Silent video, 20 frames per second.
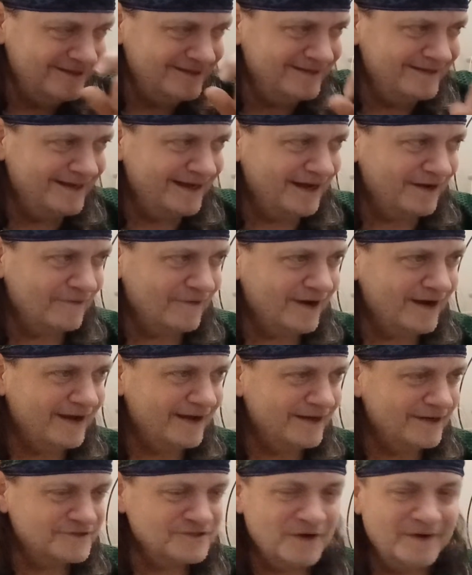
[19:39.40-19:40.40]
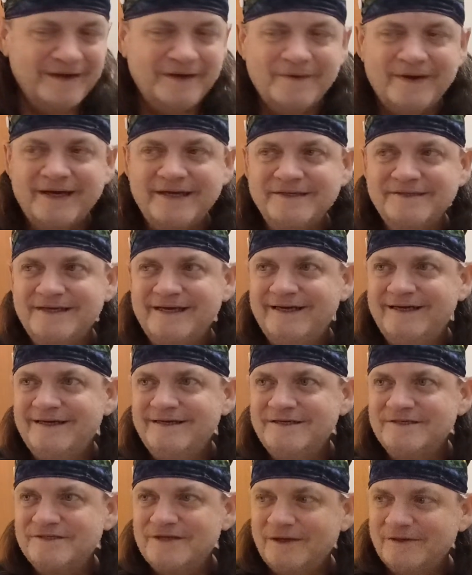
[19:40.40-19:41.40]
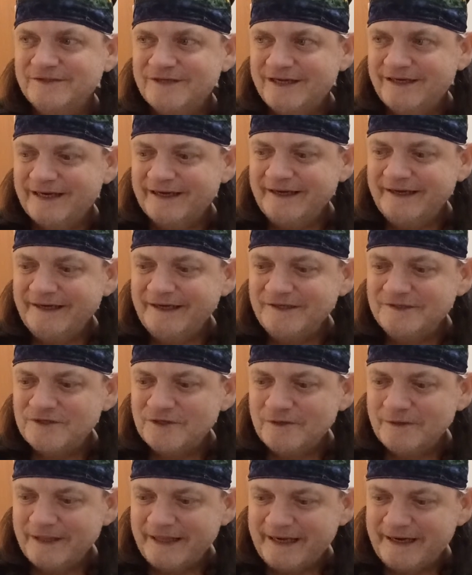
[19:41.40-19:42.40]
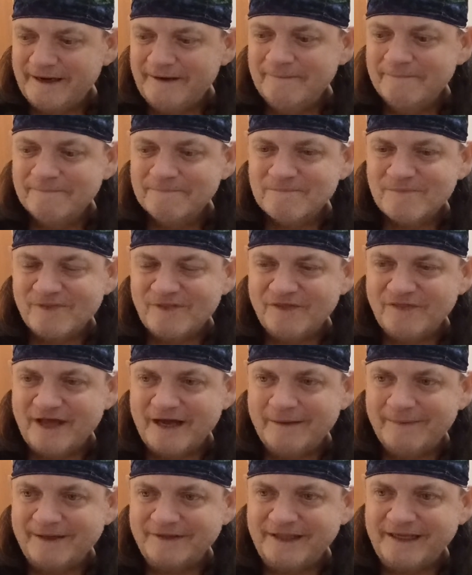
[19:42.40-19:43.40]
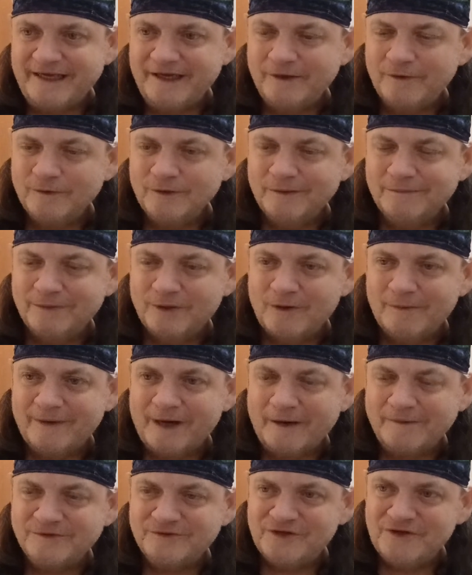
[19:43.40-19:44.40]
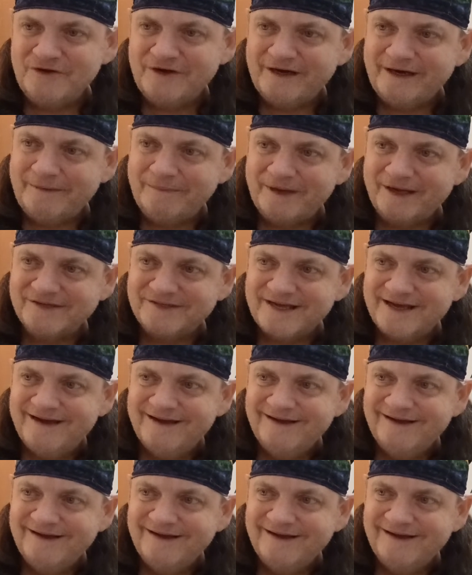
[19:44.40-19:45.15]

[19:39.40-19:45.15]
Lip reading: Yeah, right. So anyway, so it's kind of like it gets to the thing about the equal employment opportunity, because